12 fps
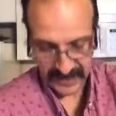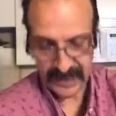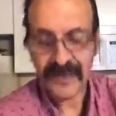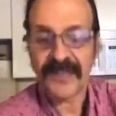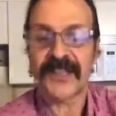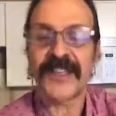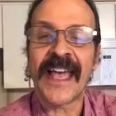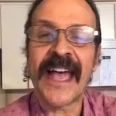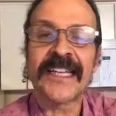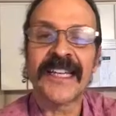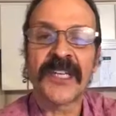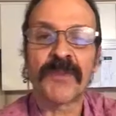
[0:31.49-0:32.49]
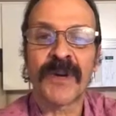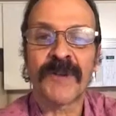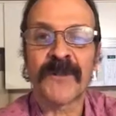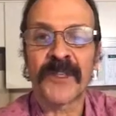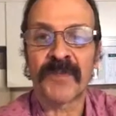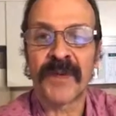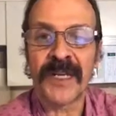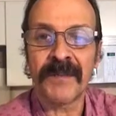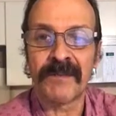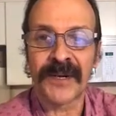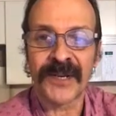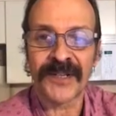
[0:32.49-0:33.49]
is Anthony's Breakfast
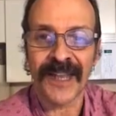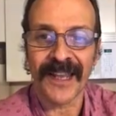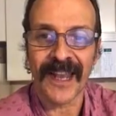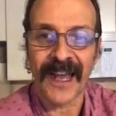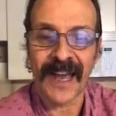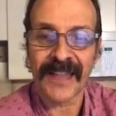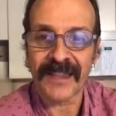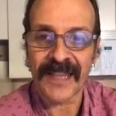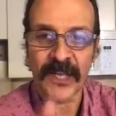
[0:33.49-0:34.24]
Peanut Butter Delight.